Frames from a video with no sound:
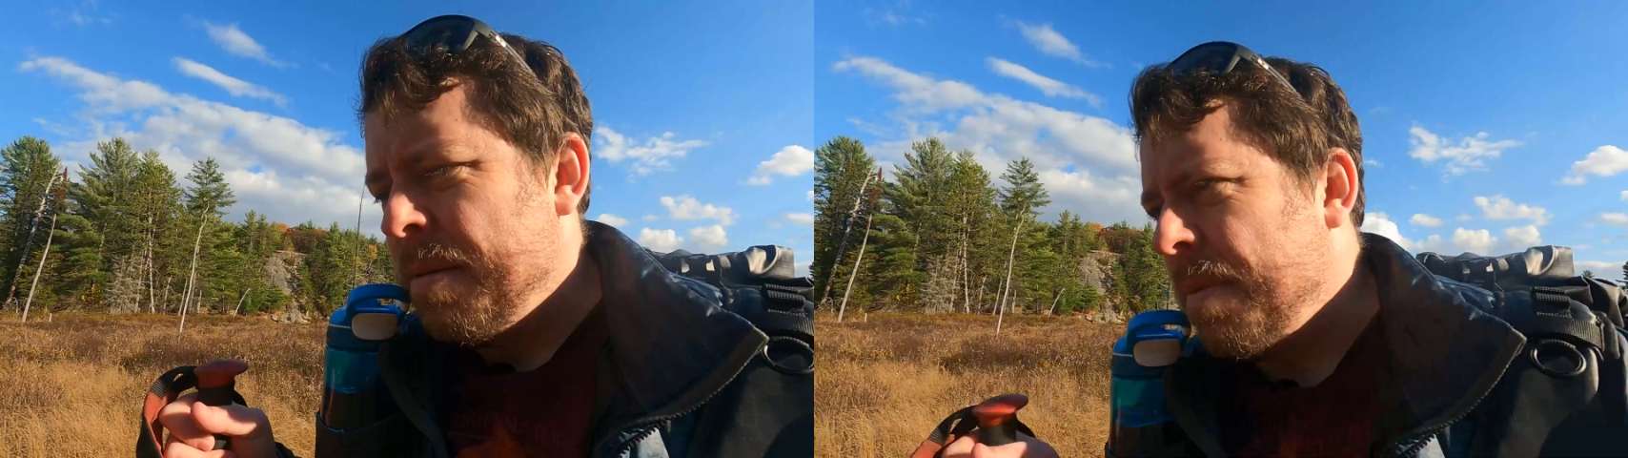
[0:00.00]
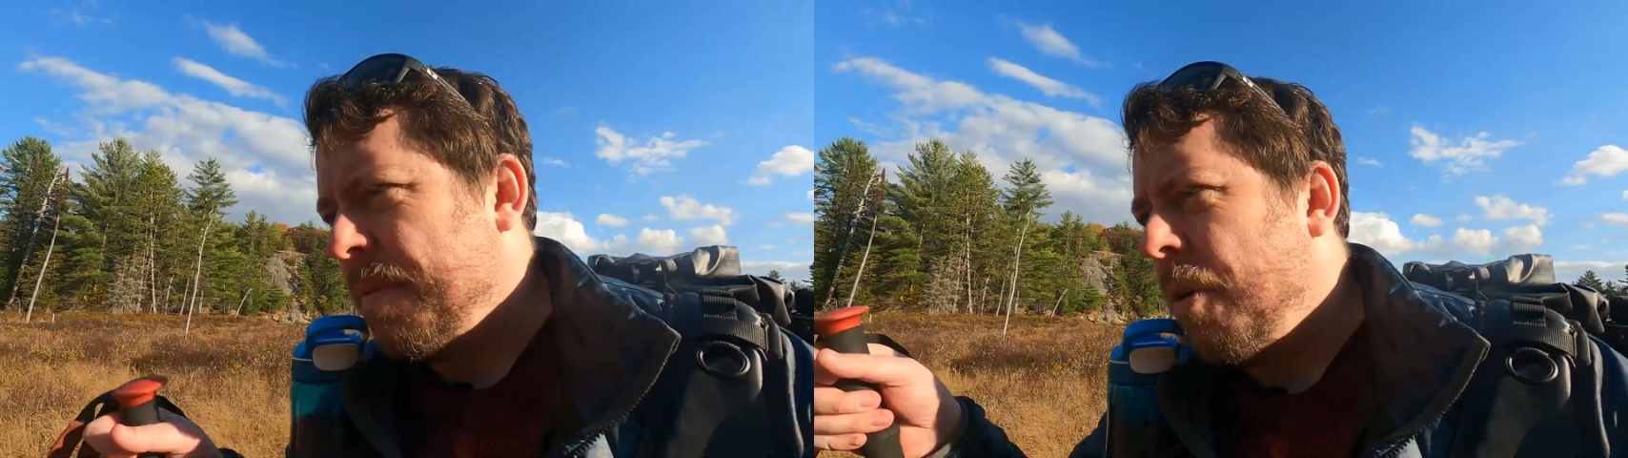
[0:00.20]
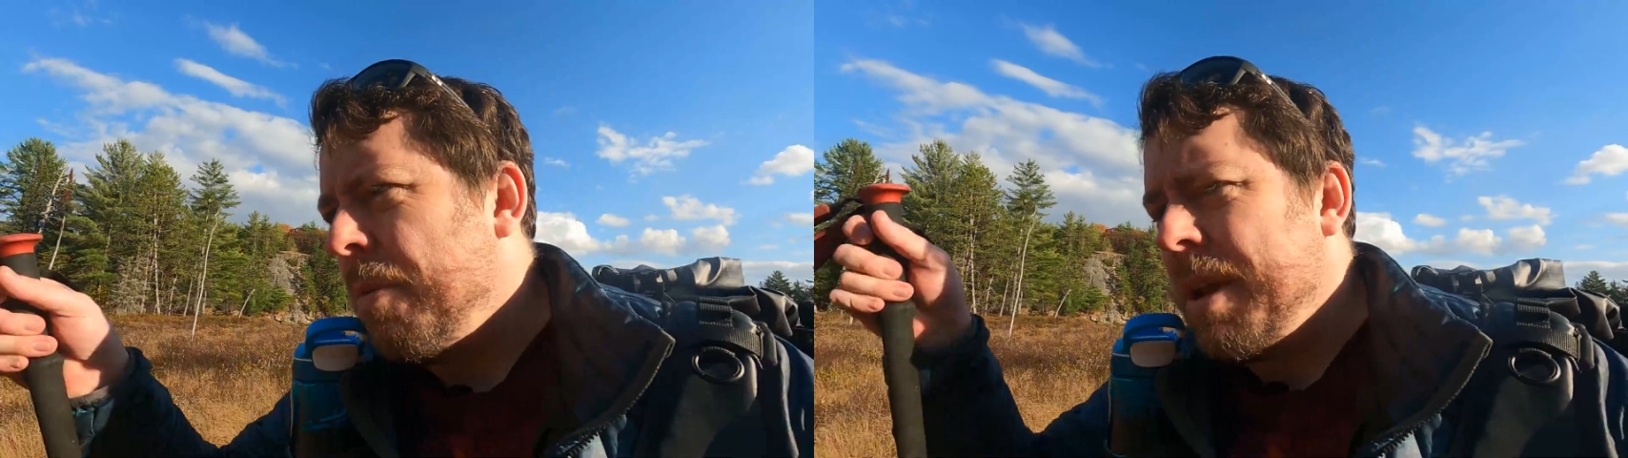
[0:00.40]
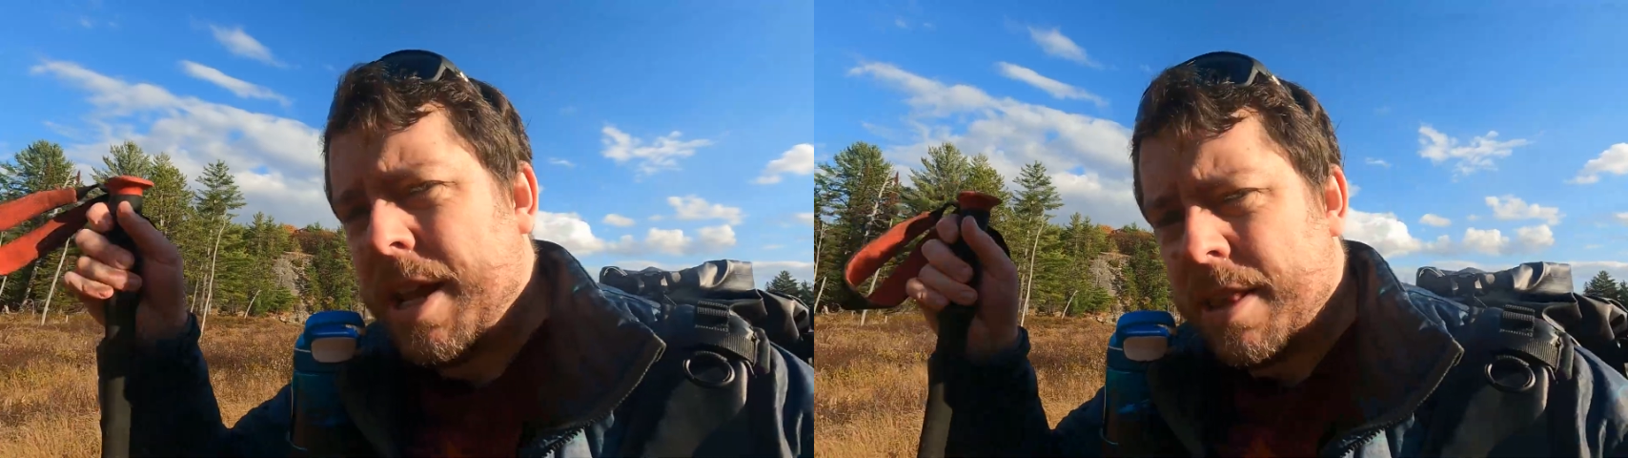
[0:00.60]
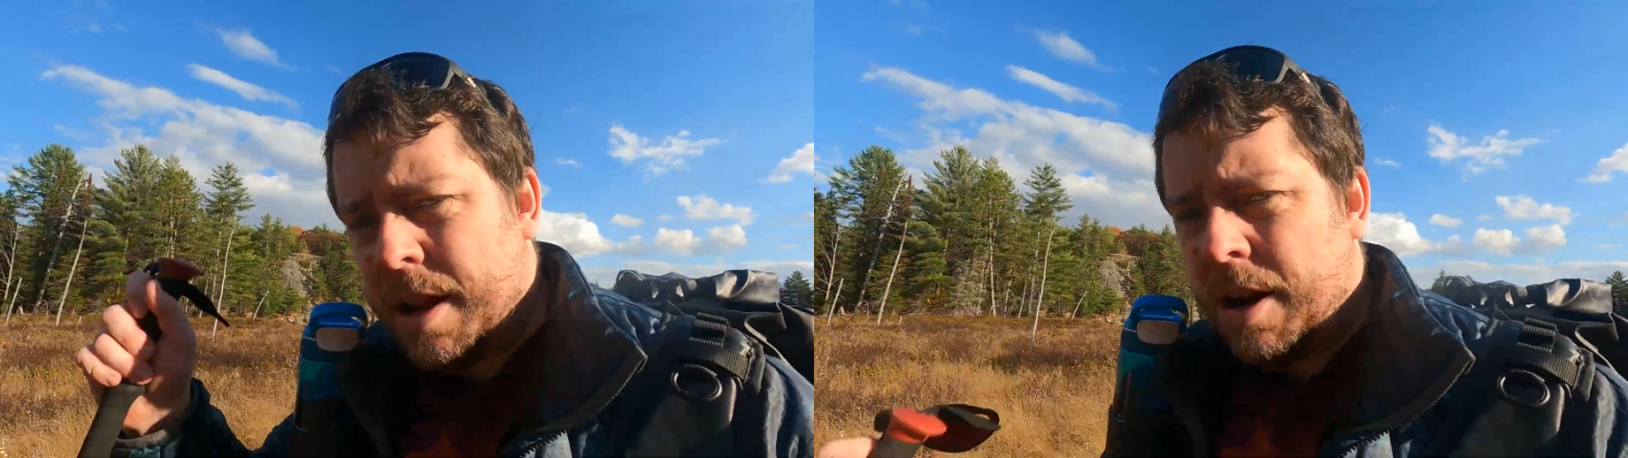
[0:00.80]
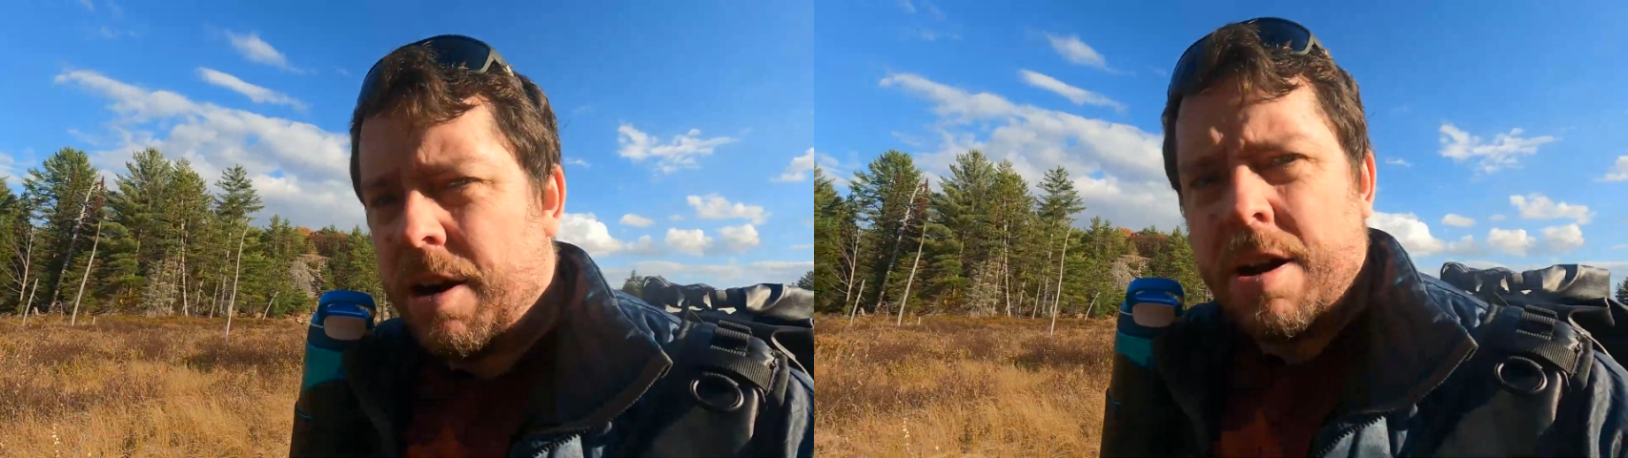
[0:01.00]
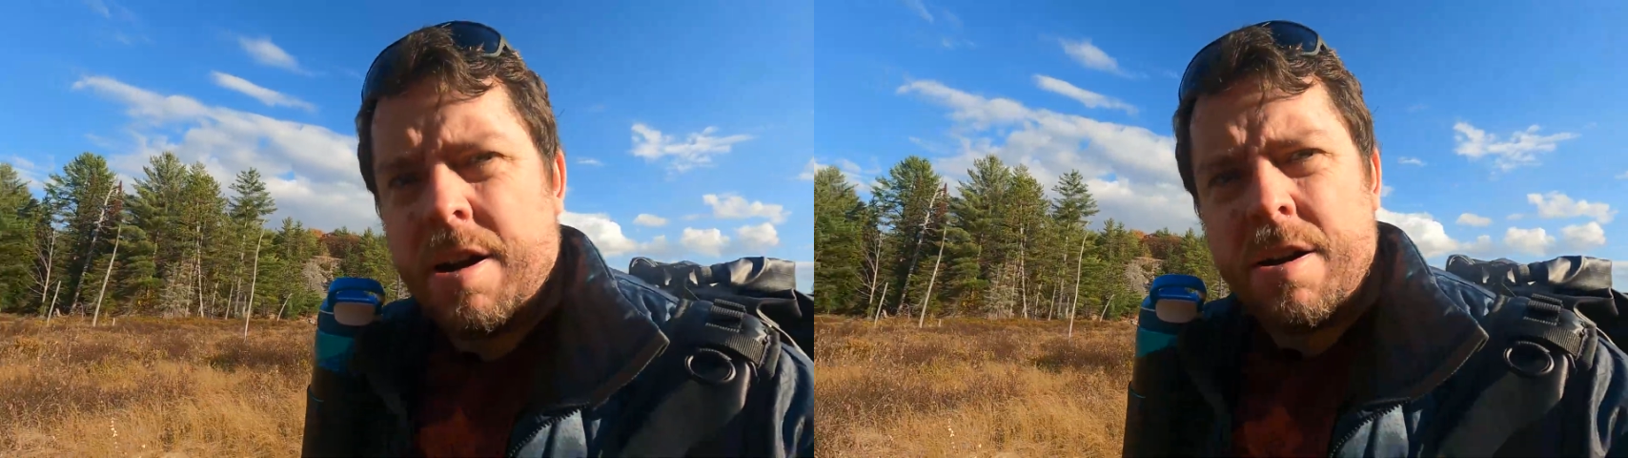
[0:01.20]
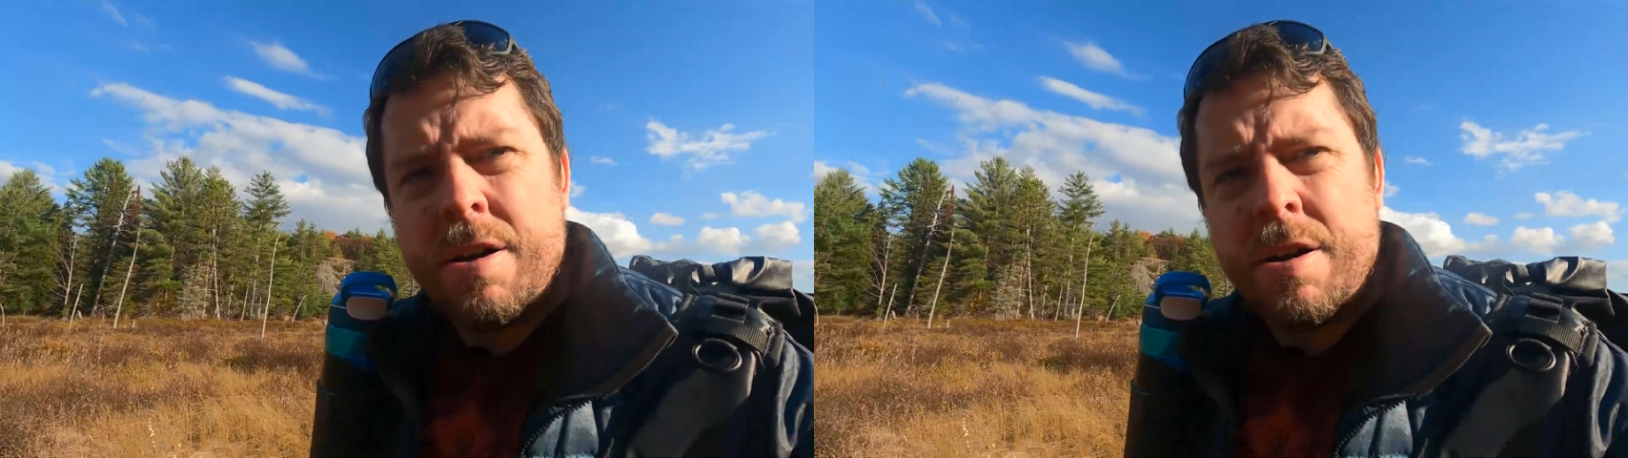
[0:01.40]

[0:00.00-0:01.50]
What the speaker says: before we hit there,